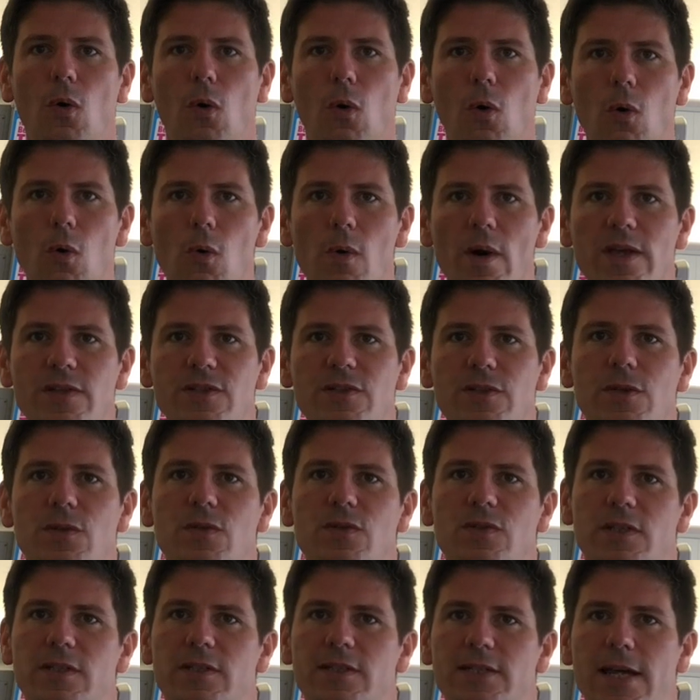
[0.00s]
Always
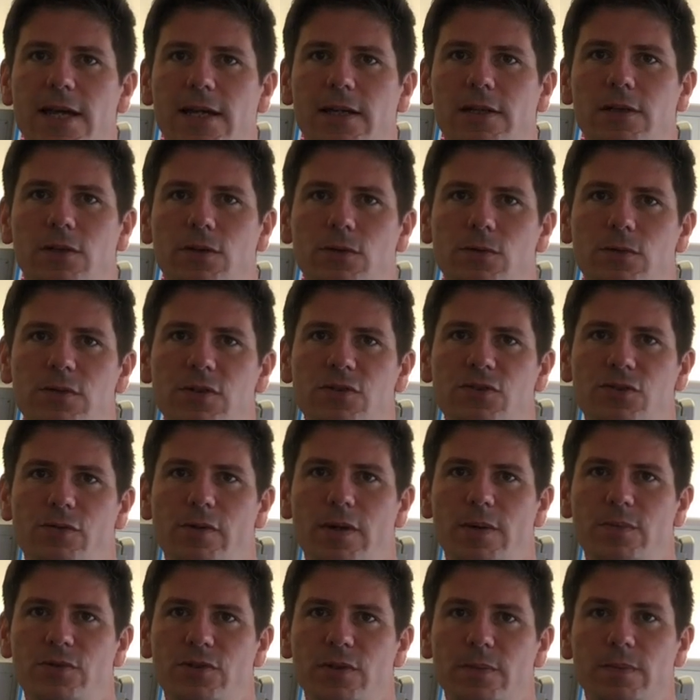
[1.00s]
use the technical
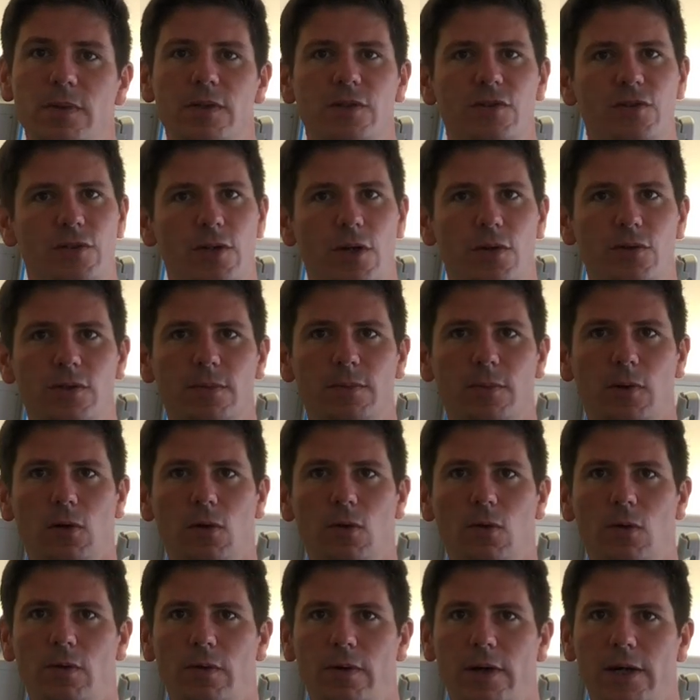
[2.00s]
description, sodium
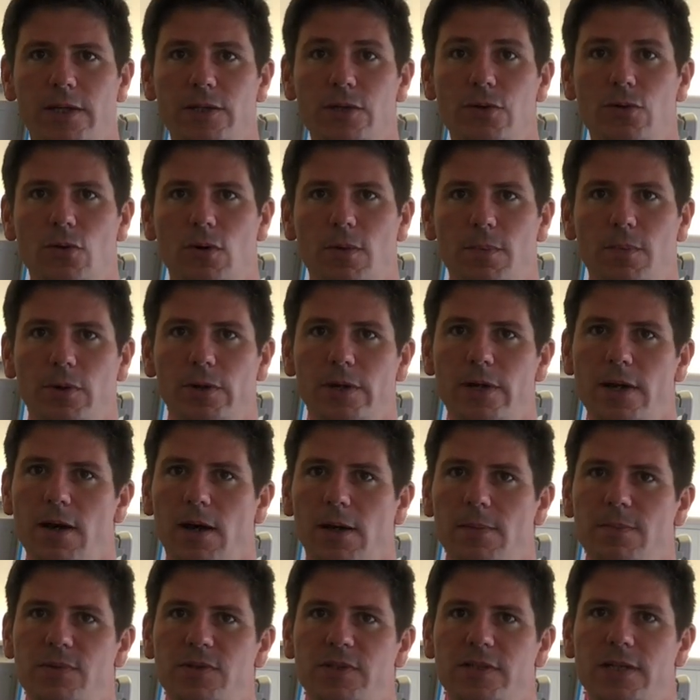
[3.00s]
chloride
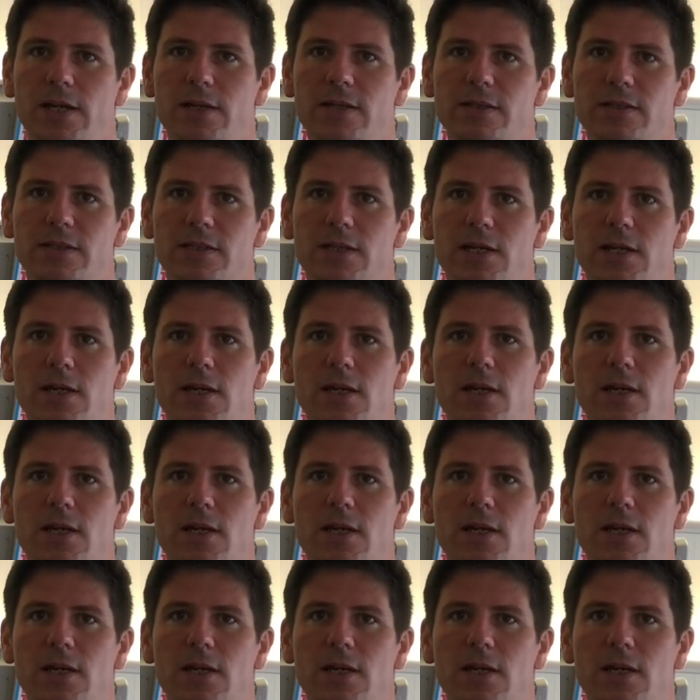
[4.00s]
0.9%.